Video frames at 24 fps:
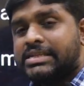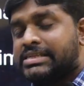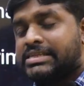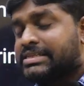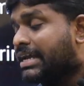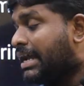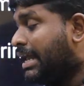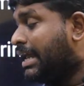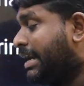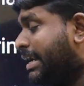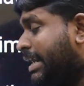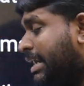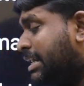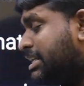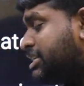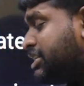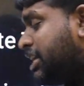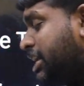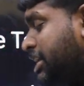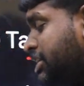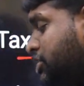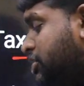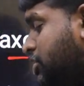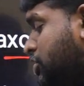Then skeletal
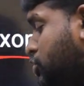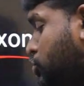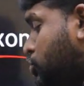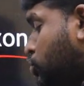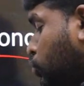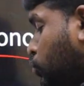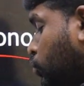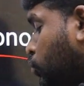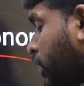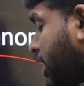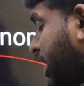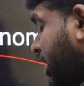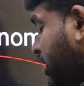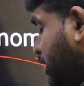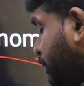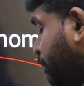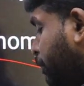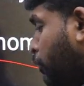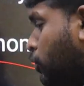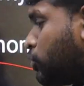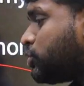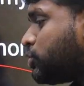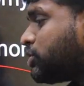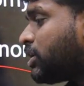changes due to erect
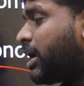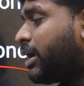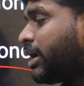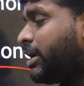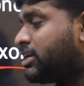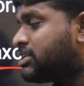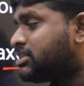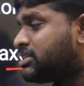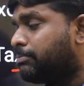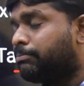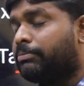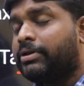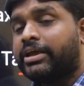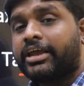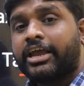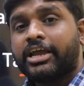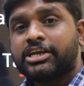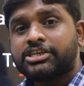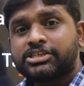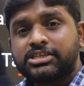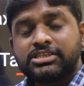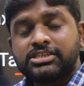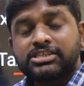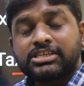posture and its
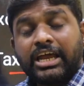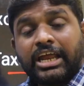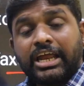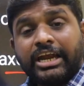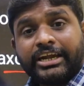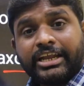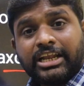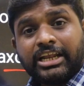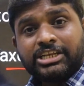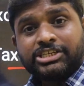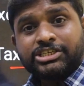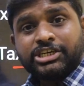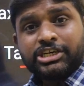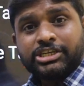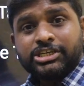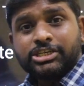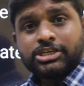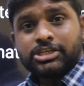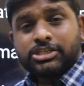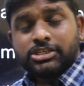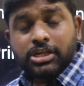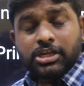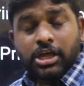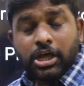implications. Skeletal
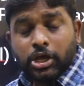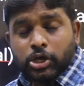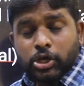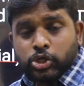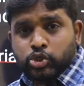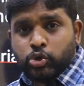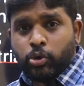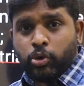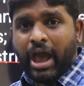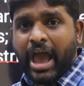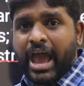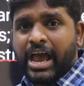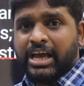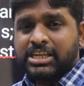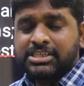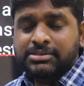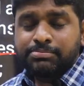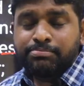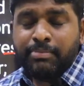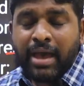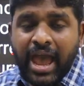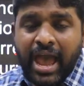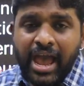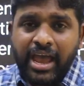changes. So
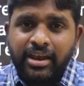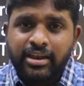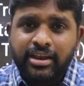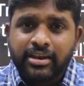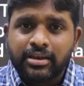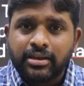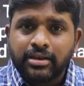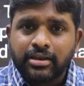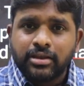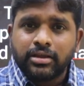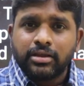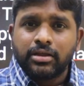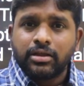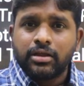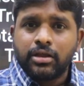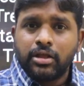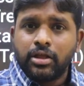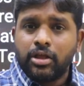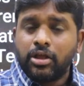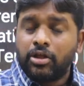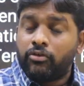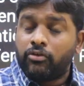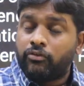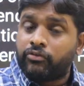as man,
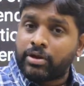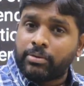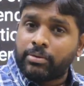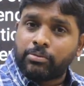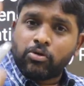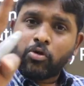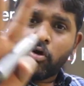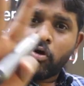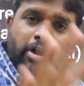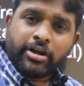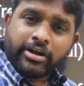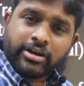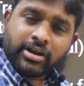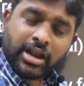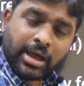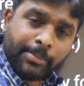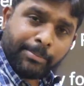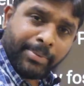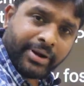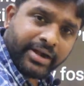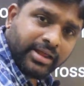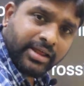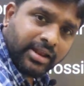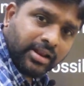from
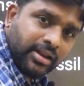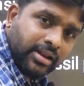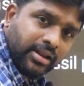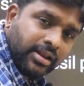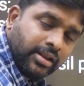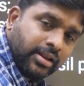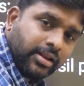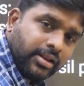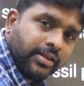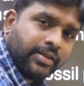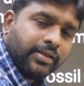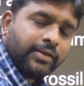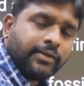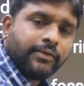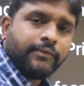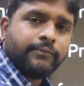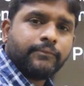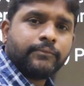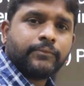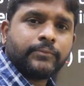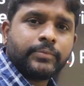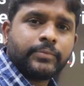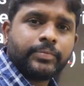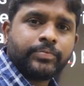quadrupedal,
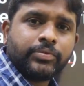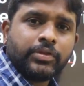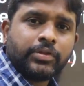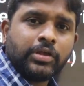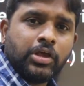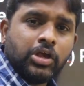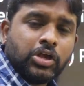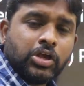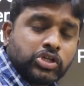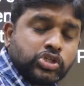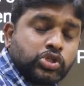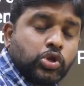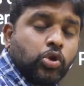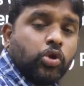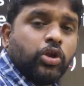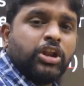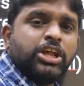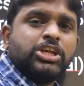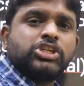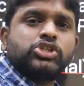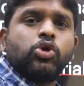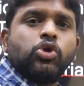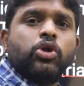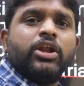
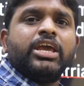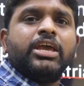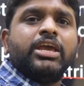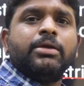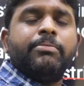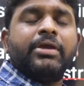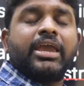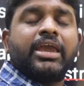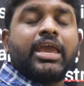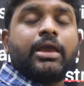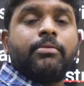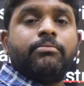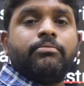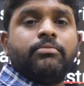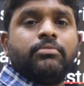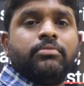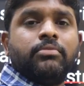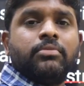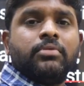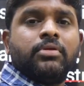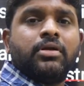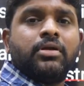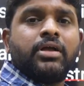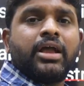slowly he
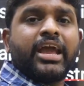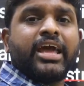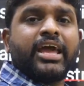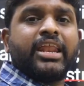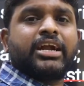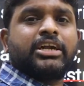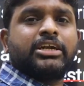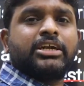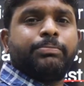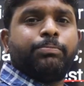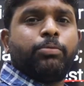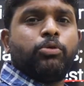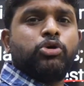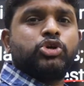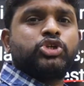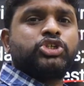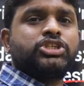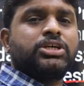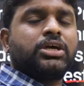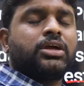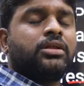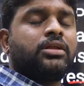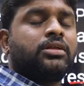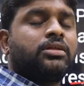became erect
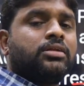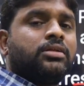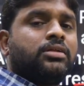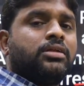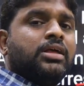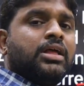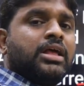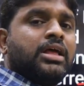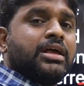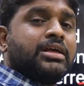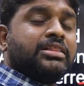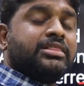posture.